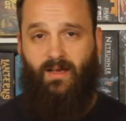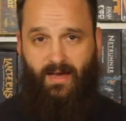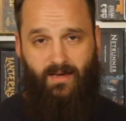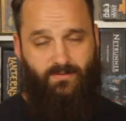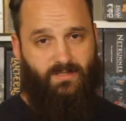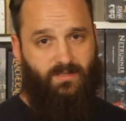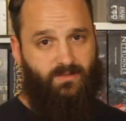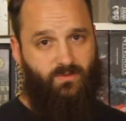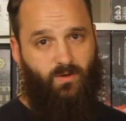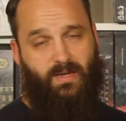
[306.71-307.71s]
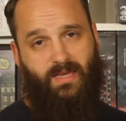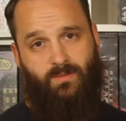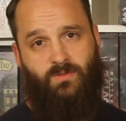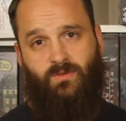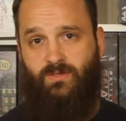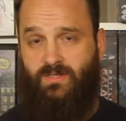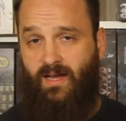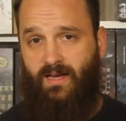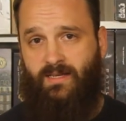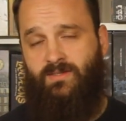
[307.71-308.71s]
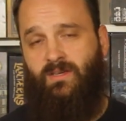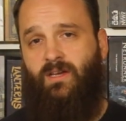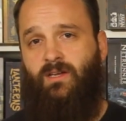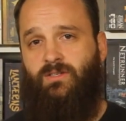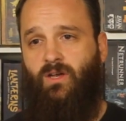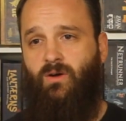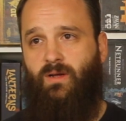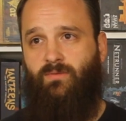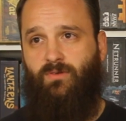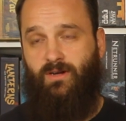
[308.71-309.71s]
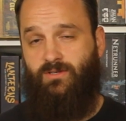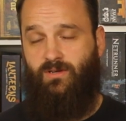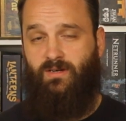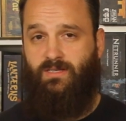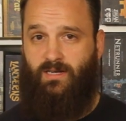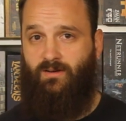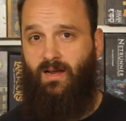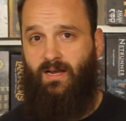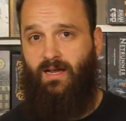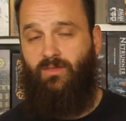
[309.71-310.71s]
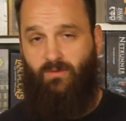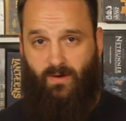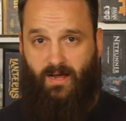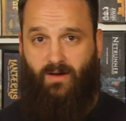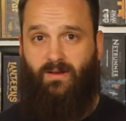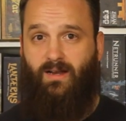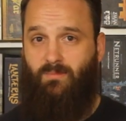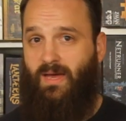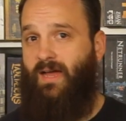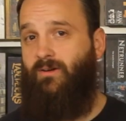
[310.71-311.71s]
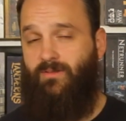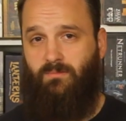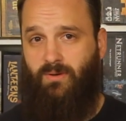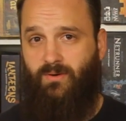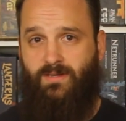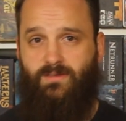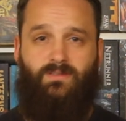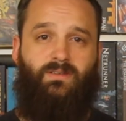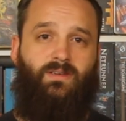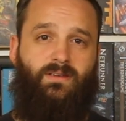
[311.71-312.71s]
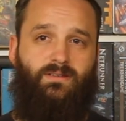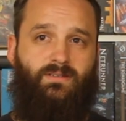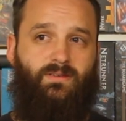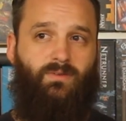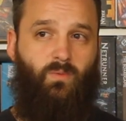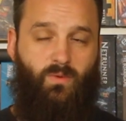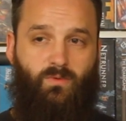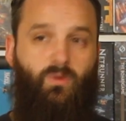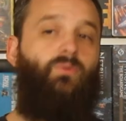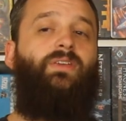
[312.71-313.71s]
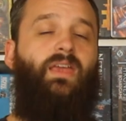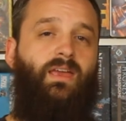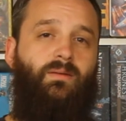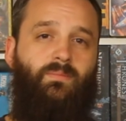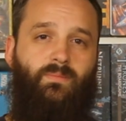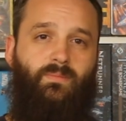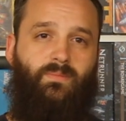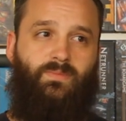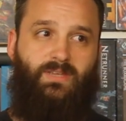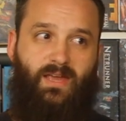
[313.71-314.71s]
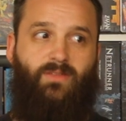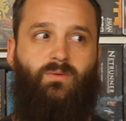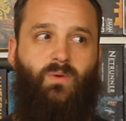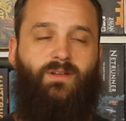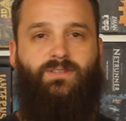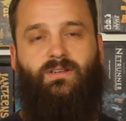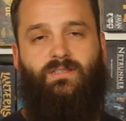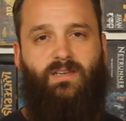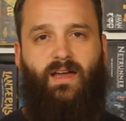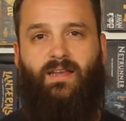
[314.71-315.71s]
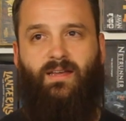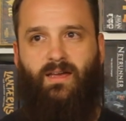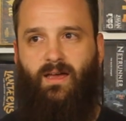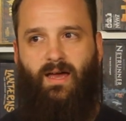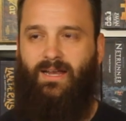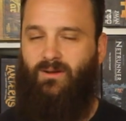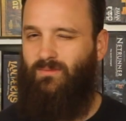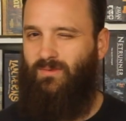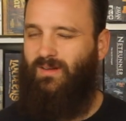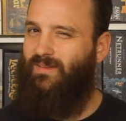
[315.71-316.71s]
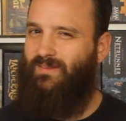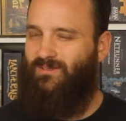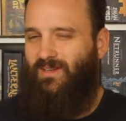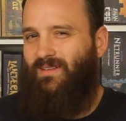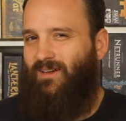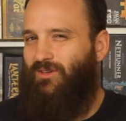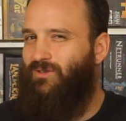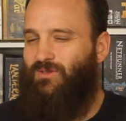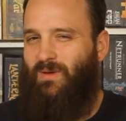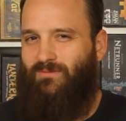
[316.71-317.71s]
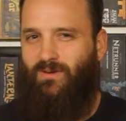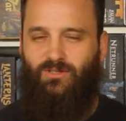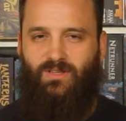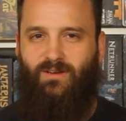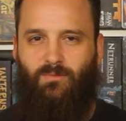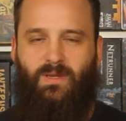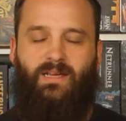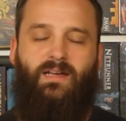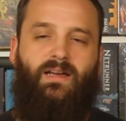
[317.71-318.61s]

I obviously store my games on their sides, so if your insert isn't great, I throw it out and I bag all the components, because if it won't hold the game together while it's on its side, there's not a huge amount of function there for me.